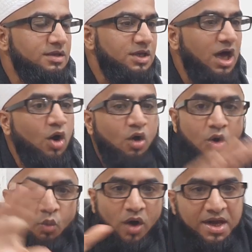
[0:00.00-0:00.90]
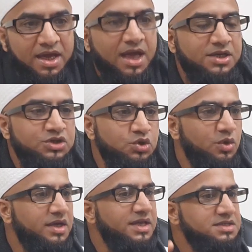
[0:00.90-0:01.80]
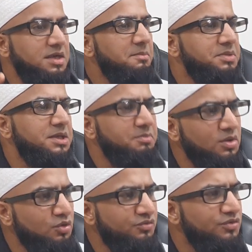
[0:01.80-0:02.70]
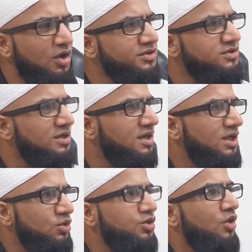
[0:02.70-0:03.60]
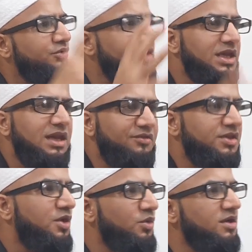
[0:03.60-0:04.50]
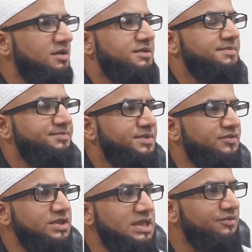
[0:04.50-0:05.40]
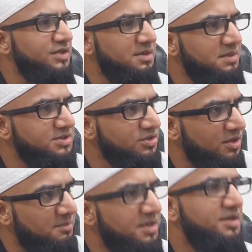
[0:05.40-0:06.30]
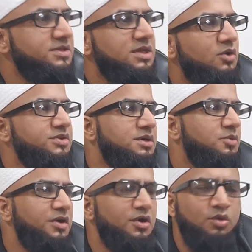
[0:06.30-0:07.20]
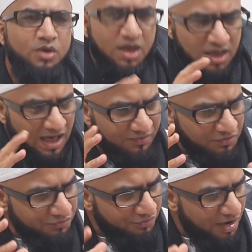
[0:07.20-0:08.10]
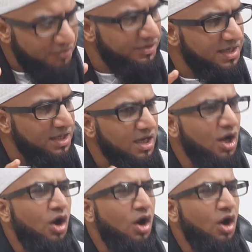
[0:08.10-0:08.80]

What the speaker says: Now, on one hand, you will get some people who don't really live in the world. They've just lived in a masjid or a madrasa or somewhere, or have a very